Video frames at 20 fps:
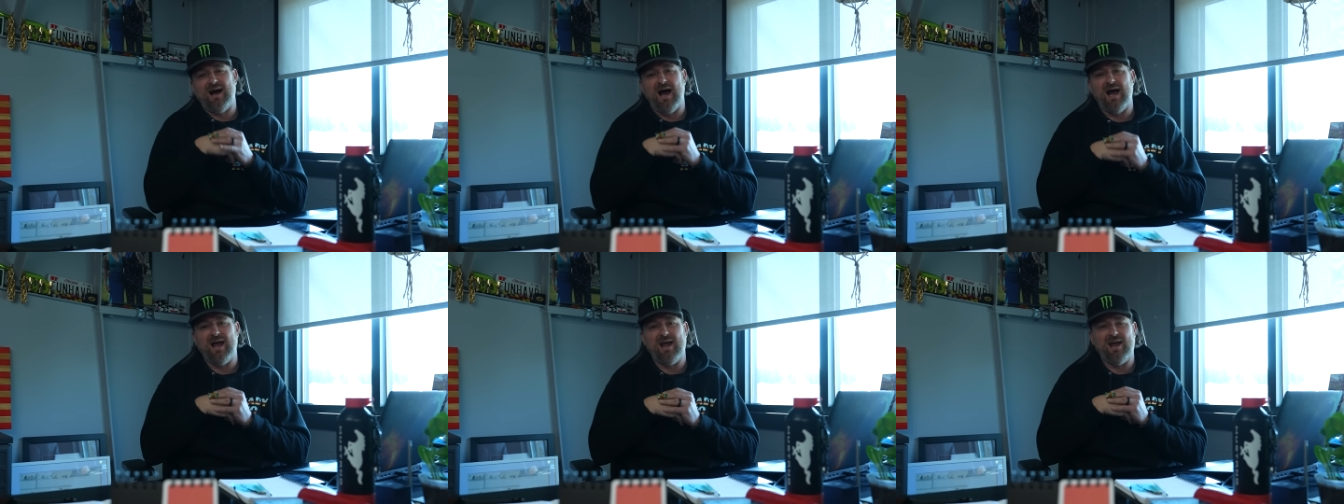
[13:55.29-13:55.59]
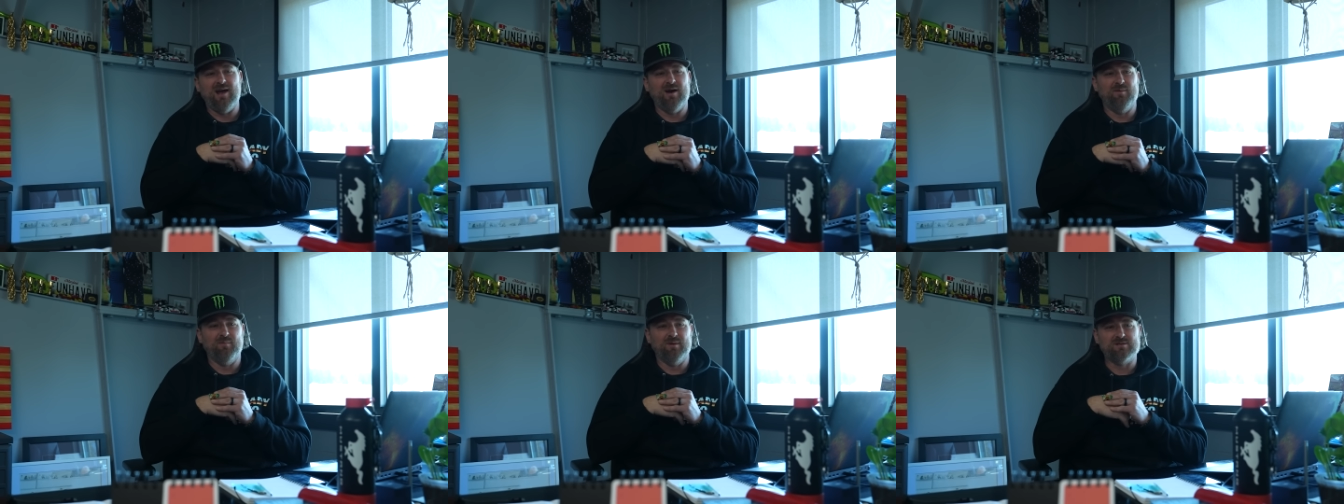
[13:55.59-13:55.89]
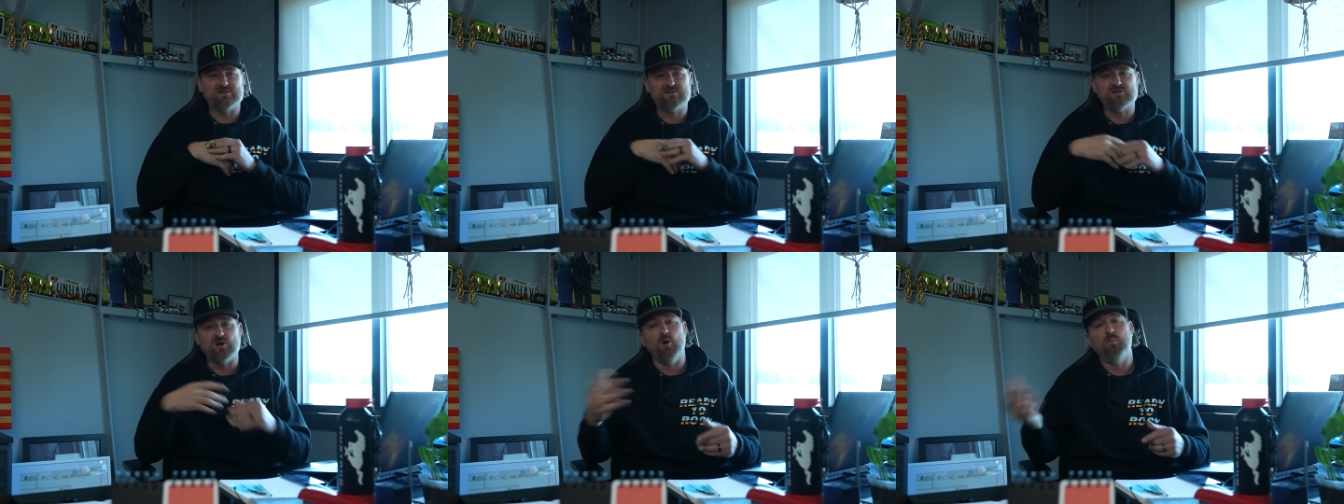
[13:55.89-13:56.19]
I
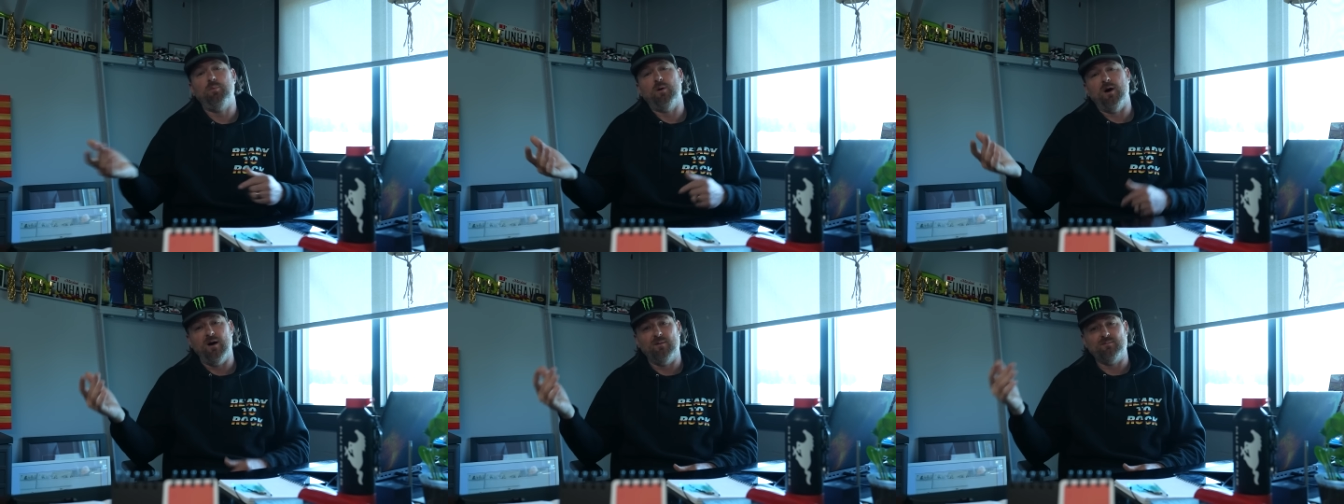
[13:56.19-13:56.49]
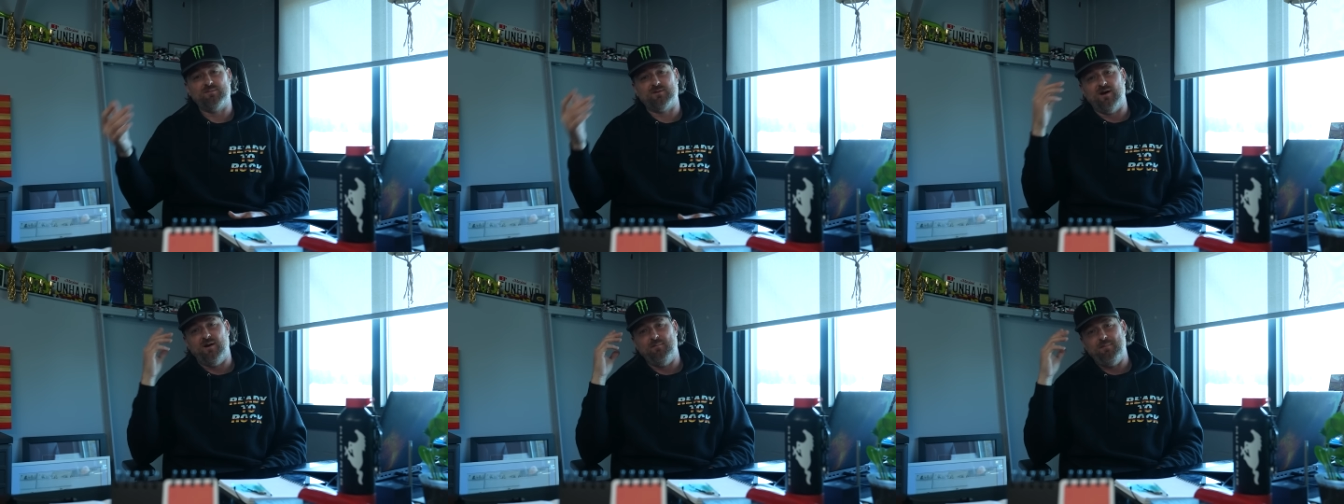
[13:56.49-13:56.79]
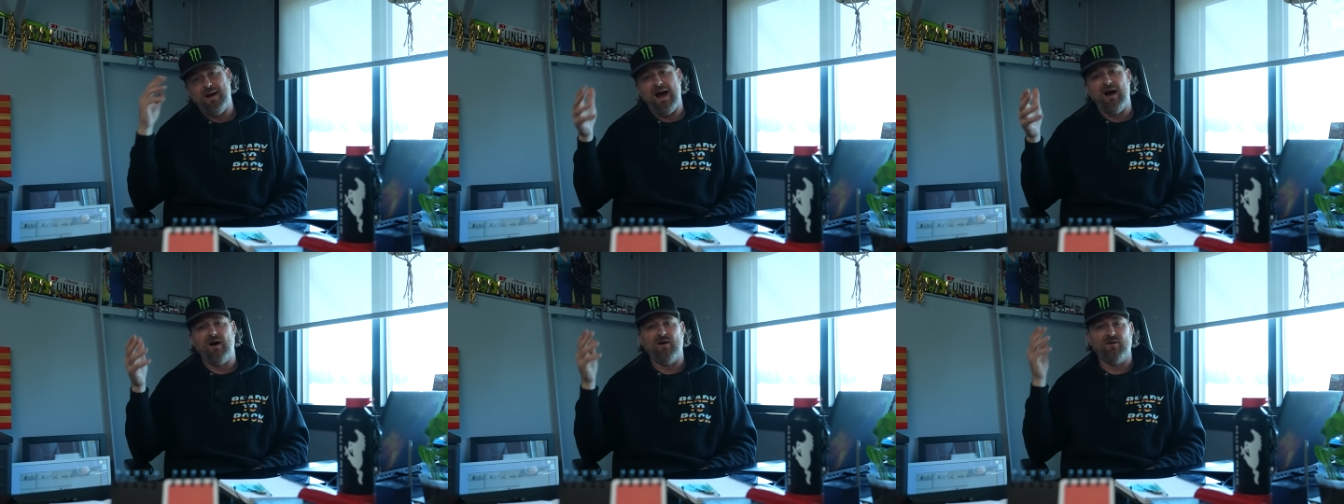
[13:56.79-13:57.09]
am so pumped
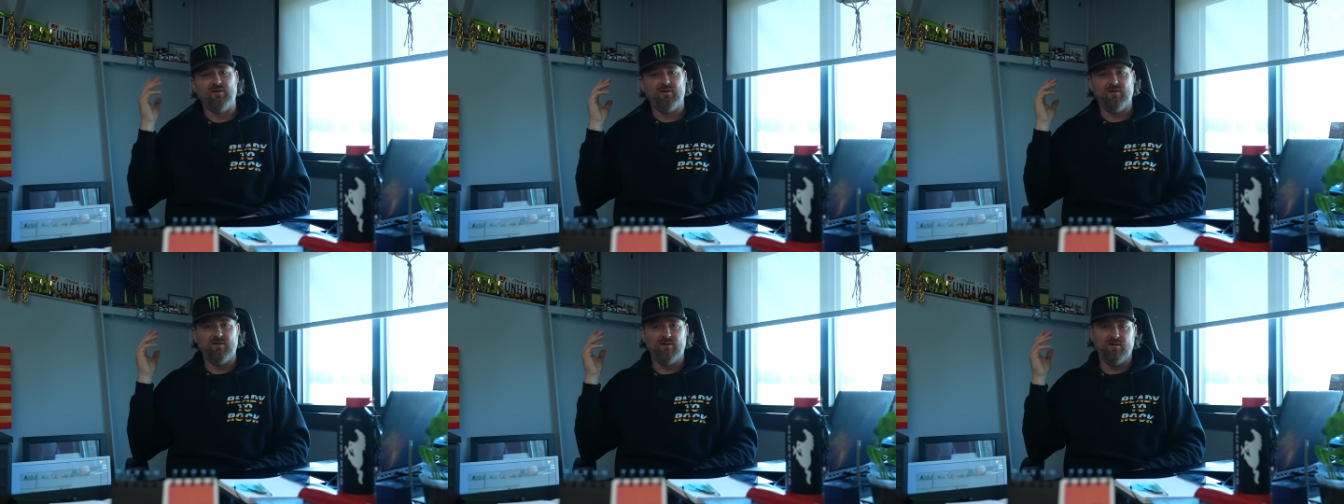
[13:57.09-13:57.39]
about